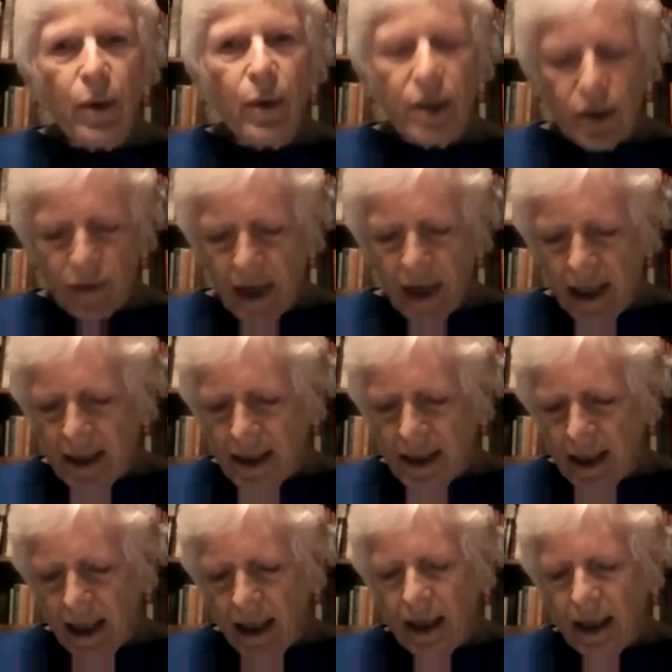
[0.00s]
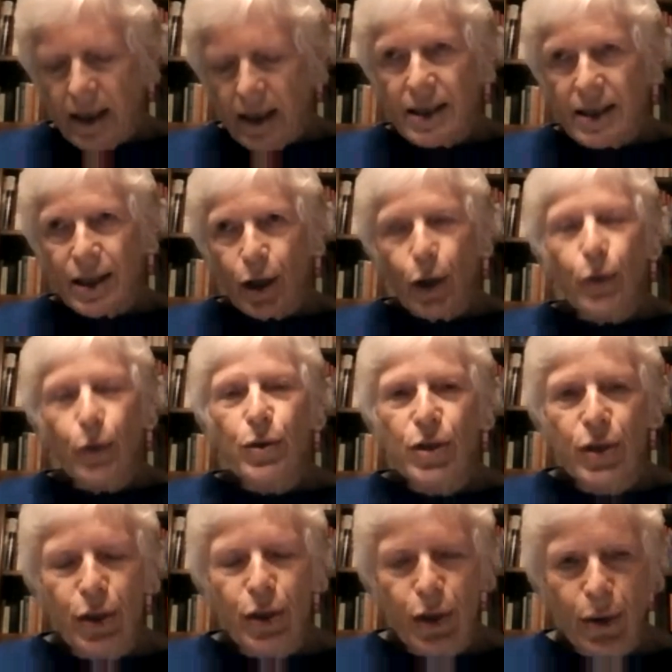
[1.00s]
to raise is who's
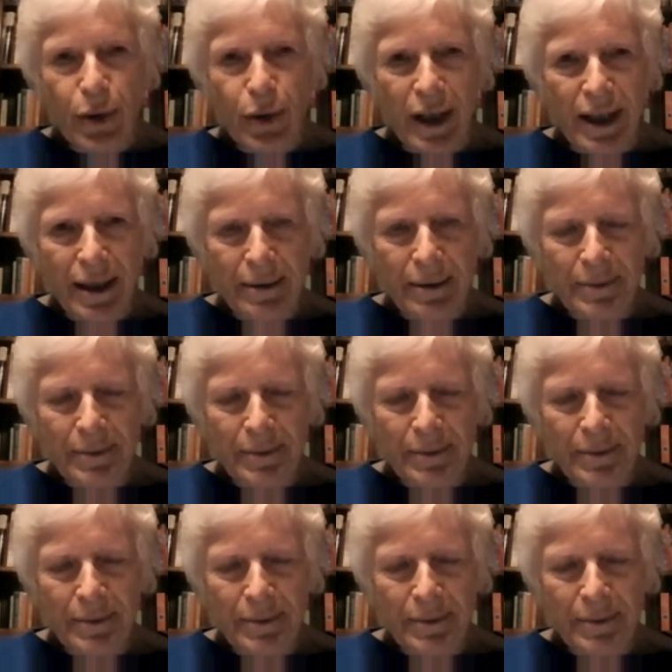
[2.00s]
to do it?